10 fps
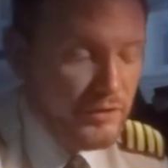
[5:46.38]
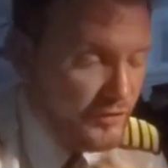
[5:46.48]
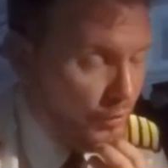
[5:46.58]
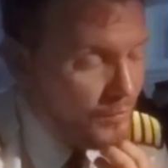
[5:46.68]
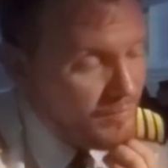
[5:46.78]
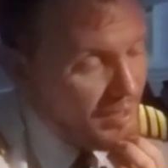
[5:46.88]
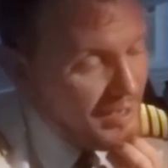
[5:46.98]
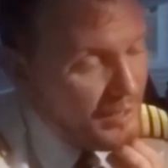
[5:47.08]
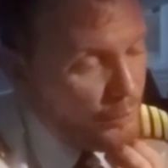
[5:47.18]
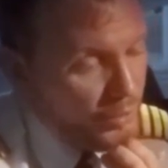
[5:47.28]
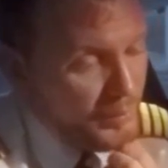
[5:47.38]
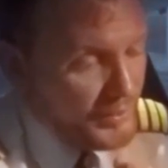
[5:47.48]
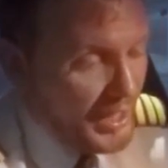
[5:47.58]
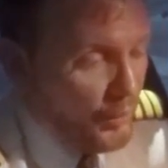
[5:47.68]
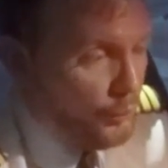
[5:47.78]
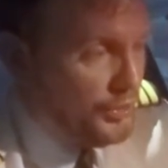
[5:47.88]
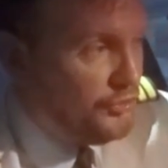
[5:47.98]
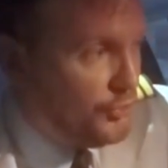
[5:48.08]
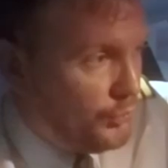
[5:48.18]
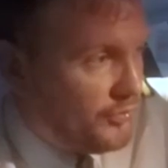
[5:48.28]
So, what about how we
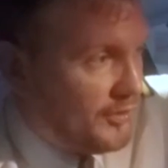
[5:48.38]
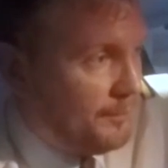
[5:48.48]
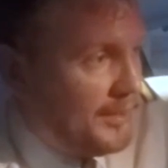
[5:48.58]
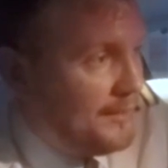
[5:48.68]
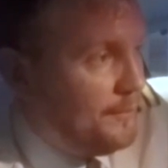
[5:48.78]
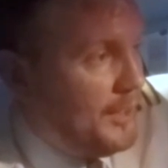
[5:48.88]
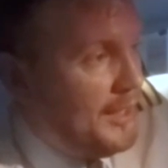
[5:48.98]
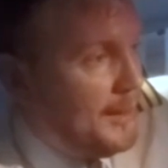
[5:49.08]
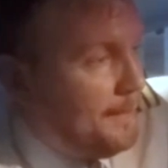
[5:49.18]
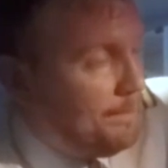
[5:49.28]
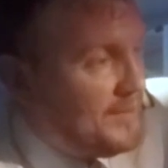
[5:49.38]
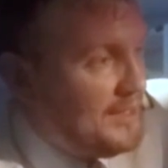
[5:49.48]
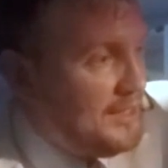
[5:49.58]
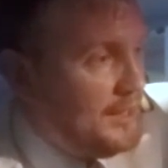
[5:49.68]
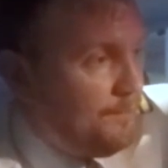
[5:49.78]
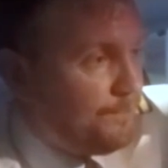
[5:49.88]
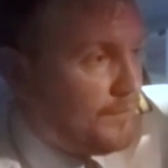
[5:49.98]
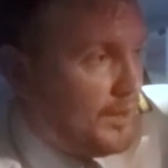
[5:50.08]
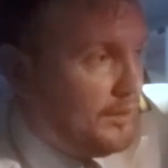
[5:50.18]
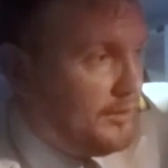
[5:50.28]
use them then?
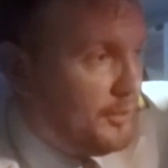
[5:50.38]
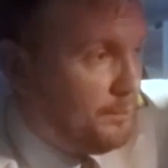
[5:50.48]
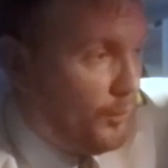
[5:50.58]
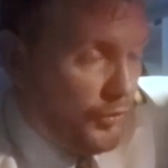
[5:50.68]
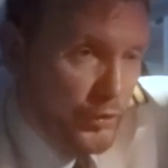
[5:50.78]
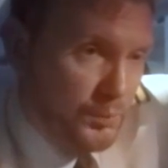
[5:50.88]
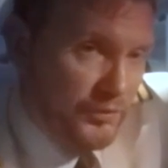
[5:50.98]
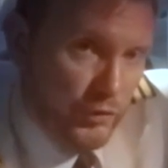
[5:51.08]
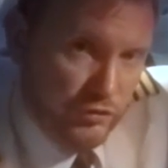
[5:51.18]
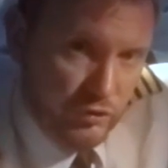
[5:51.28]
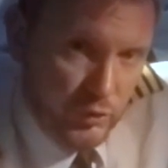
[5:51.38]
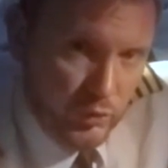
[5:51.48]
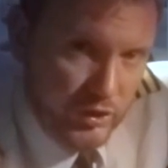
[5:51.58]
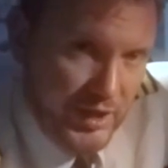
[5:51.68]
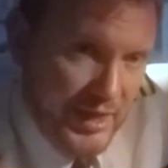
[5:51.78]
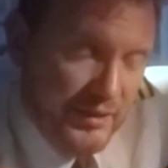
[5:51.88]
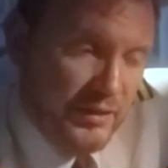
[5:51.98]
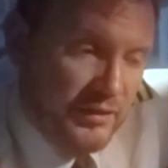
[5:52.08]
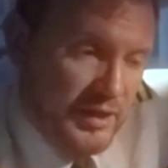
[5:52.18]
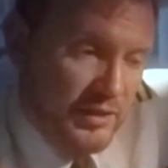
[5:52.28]
Both the cockpit voice recorder
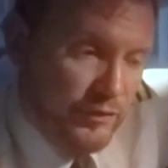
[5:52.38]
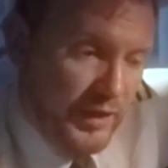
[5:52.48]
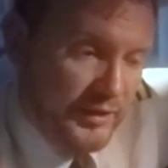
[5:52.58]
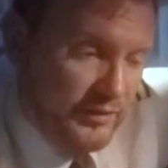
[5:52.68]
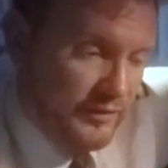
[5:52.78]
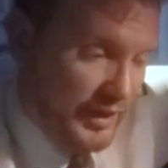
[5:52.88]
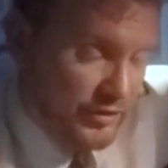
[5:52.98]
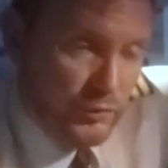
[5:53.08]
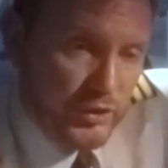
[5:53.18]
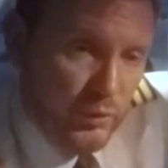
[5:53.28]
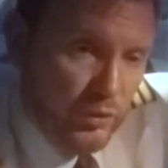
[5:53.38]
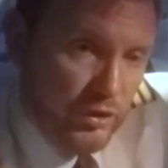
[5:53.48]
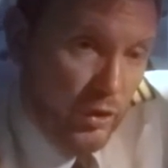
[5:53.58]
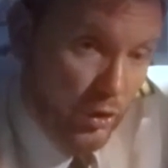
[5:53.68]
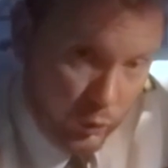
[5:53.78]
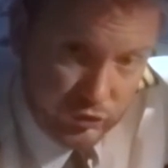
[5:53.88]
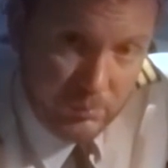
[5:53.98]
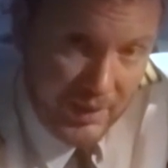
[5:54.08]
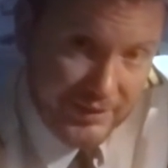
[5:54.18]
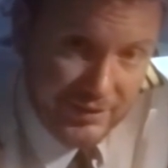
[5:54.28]
and the flight data recorder are
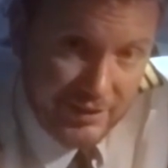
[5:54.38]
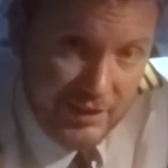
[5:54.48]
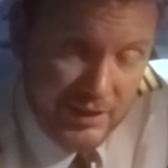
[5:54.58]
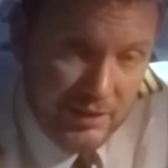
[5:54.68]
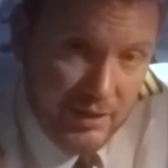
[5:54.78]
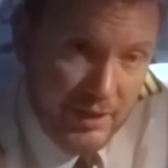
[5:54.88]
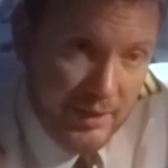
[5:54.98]
automatically,